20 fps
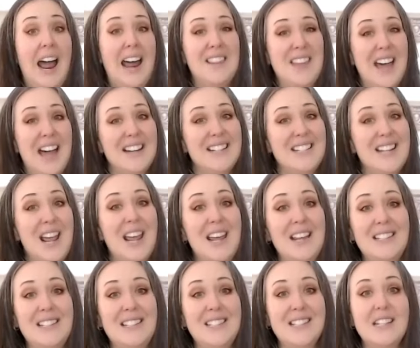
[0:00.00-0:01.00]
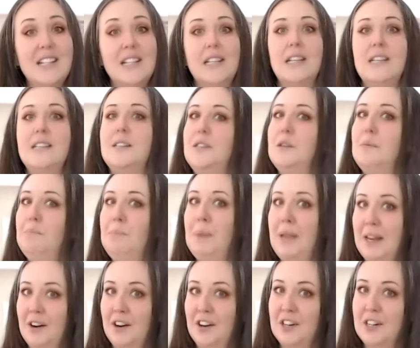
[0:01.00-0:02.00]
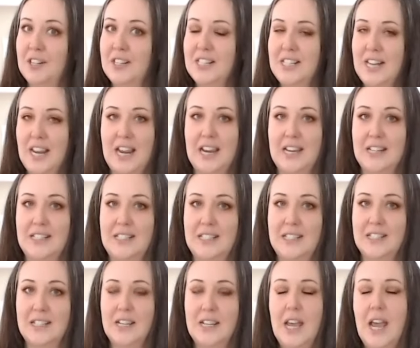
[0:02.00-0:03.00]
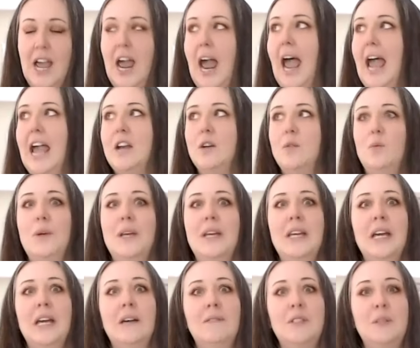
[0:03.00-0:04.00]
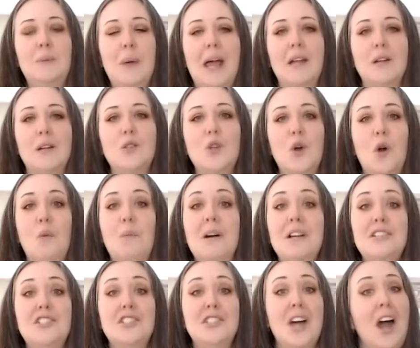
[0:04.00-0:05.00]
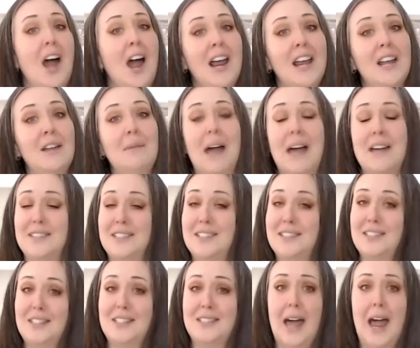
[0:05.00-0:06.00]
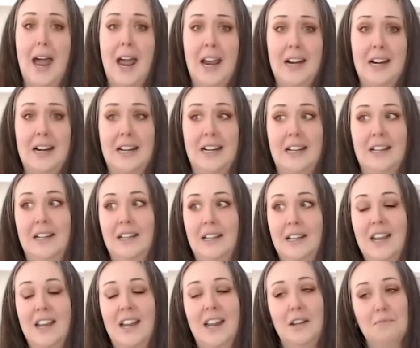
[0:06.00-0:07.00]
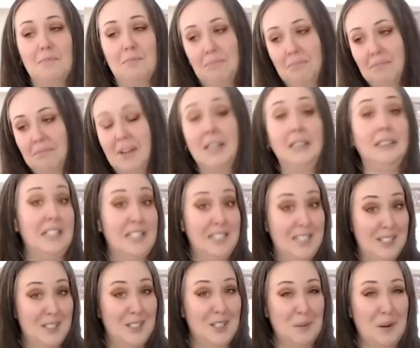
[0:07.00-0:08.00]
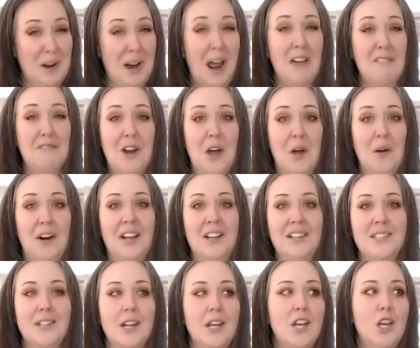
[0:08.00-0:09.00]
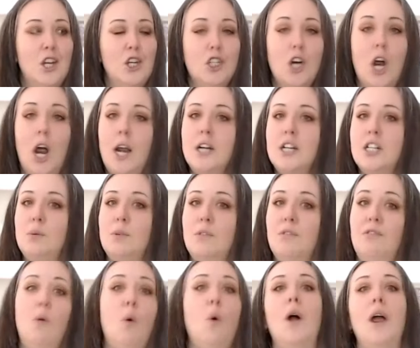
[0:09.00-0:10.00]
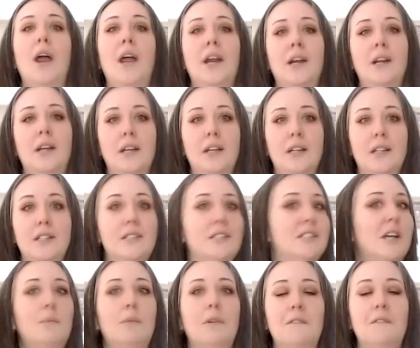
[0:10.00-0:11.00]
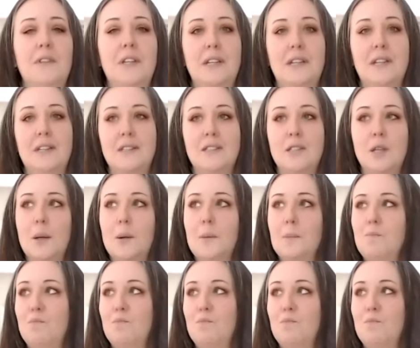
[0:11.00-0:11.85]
And that taste is the bitter taste. And we have spent so much time as a society, at least this is what I've noticed, trying to avoid some of these